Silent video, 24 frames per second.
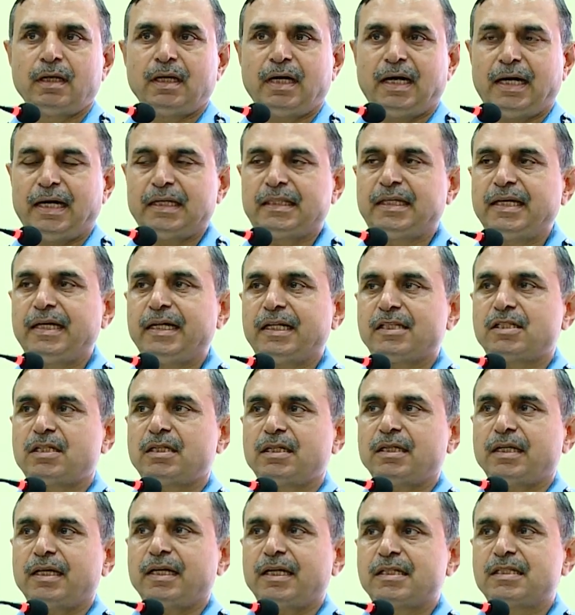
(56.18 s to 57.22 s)
I think
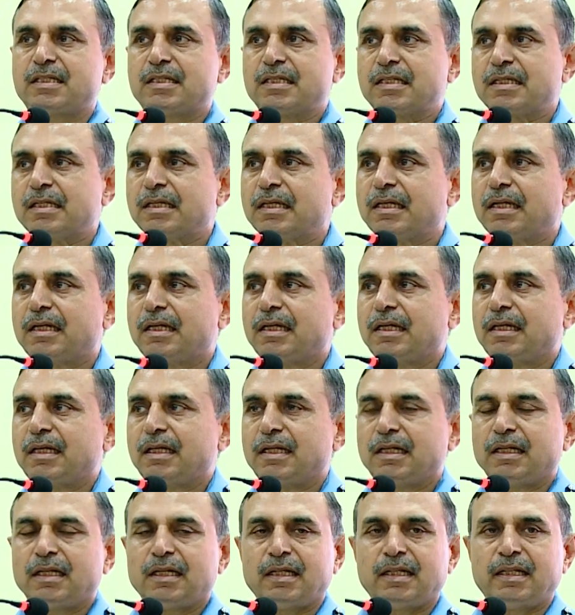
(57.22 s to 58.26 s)
it's
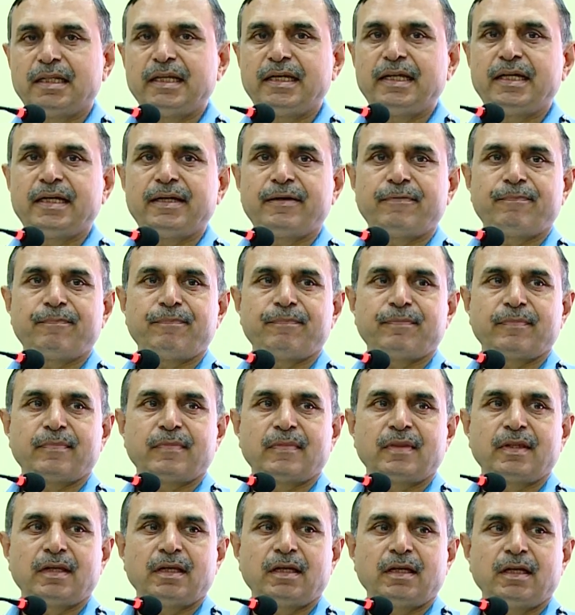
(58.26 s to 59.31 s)
the
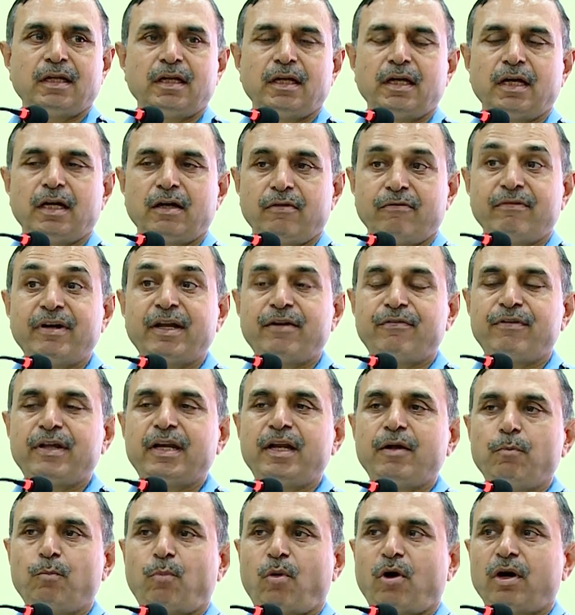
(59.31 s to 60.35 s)
very, very
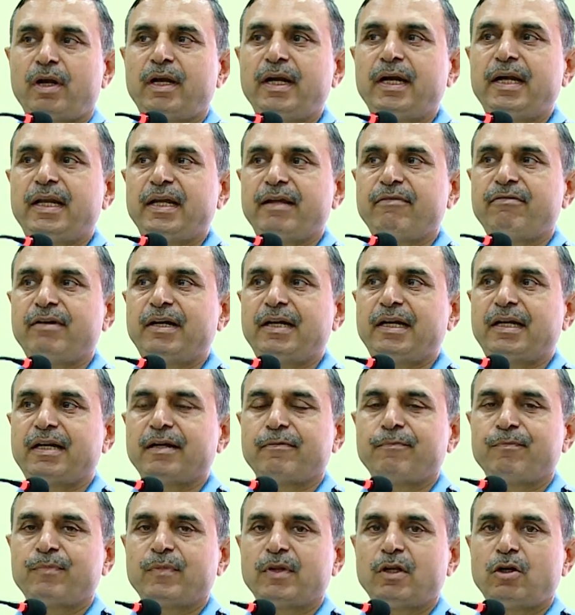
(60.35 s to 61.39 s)
important event
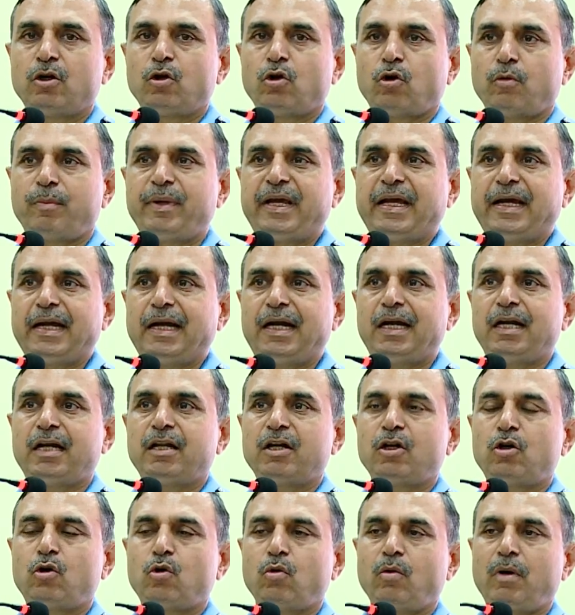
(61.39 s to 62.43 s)
to be held
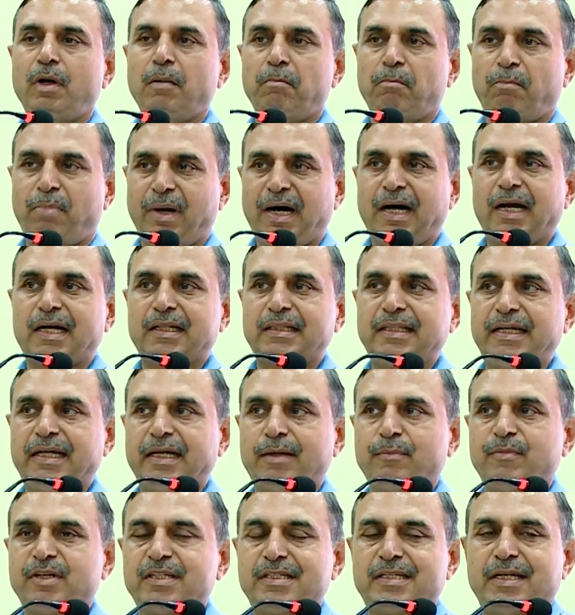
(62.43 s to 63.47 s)
to empower the
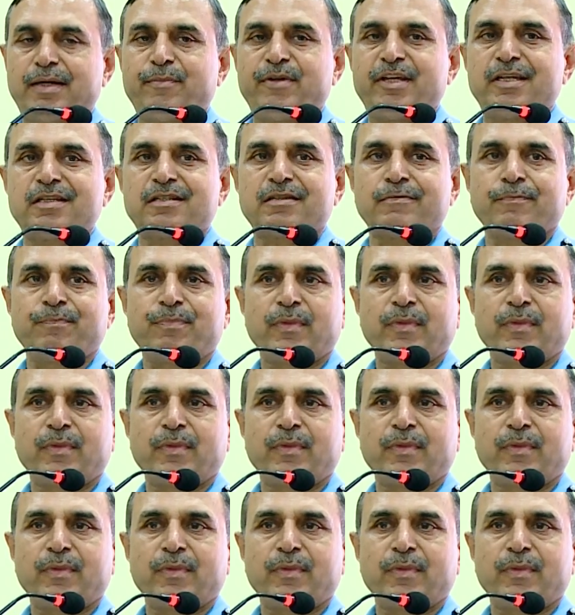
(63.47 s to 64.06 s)
MSMEs